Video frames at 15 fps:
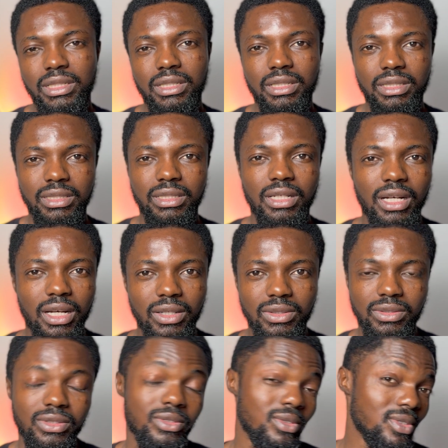in the
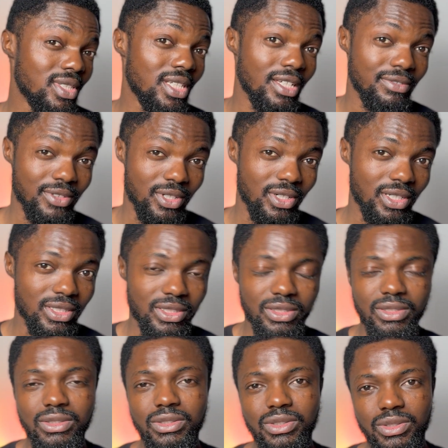house to save cost,
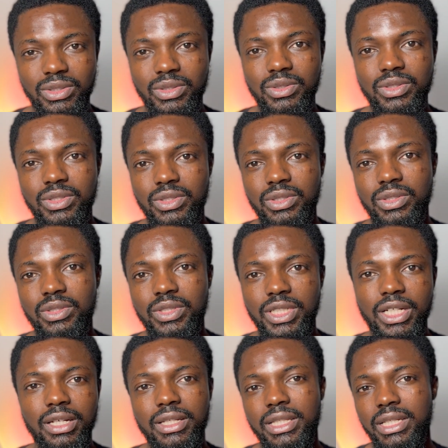you know. So
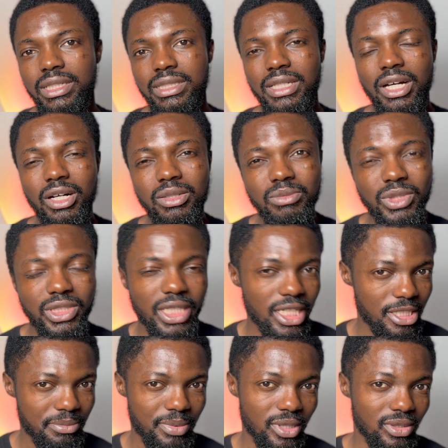yeah, that's how much I
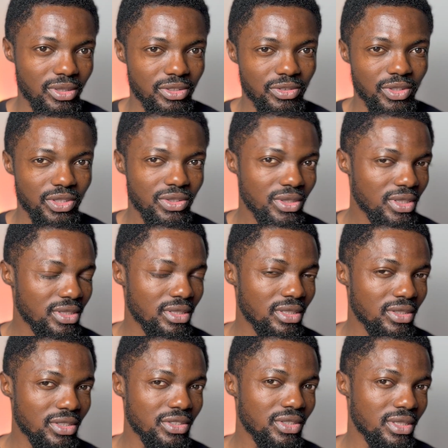spend on groceries,
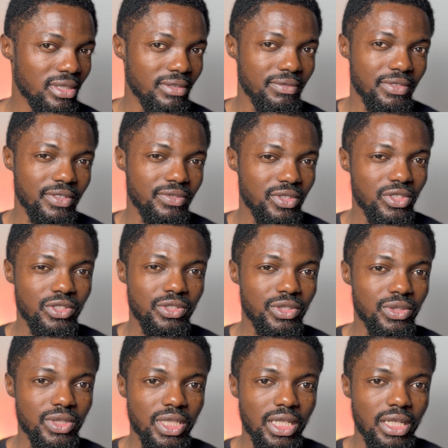
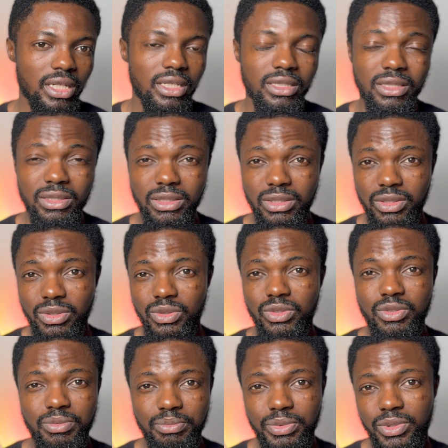€150. This
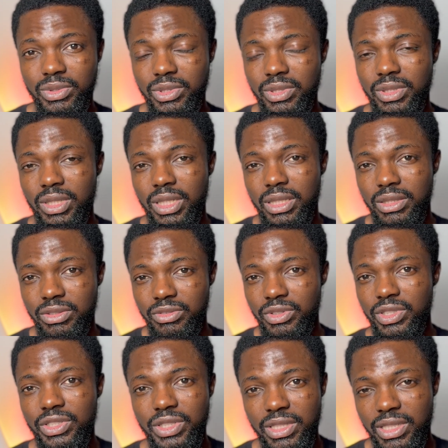includes both the
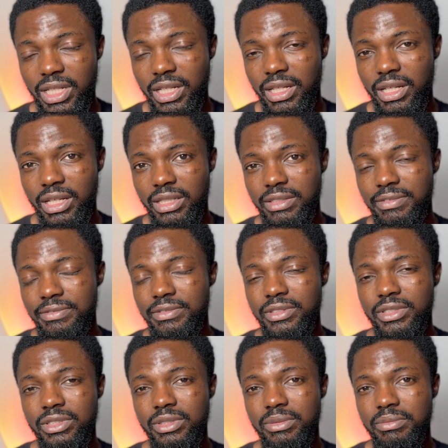groceries I get
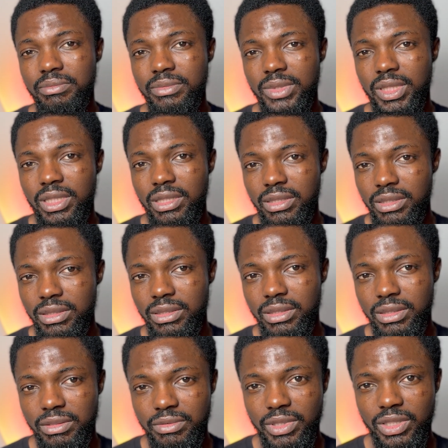from
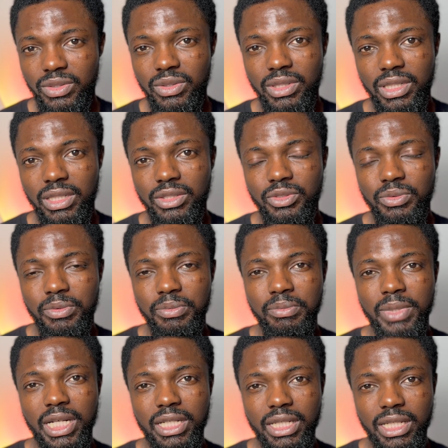the regular
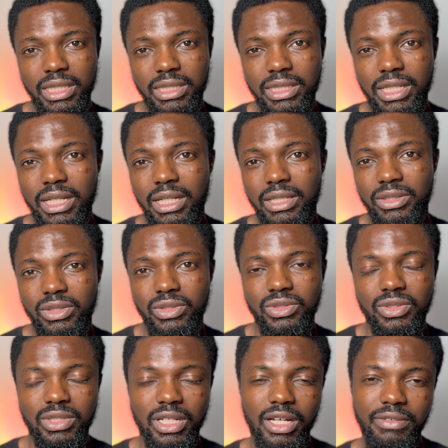supermarket and
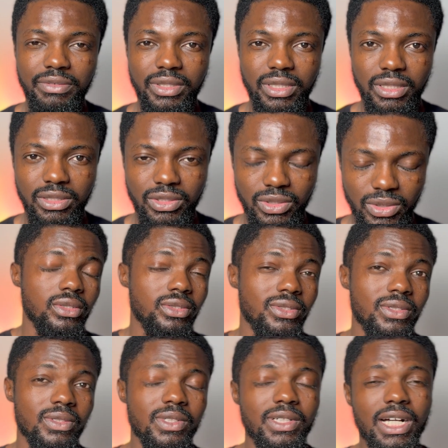also the African store.
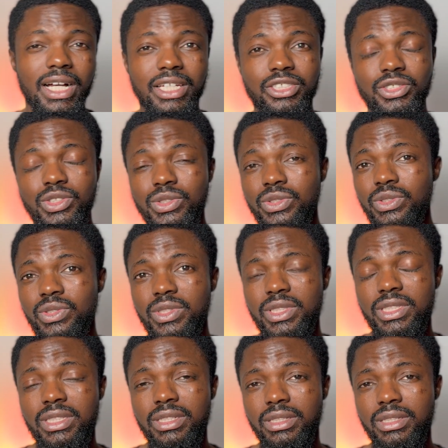Also, I use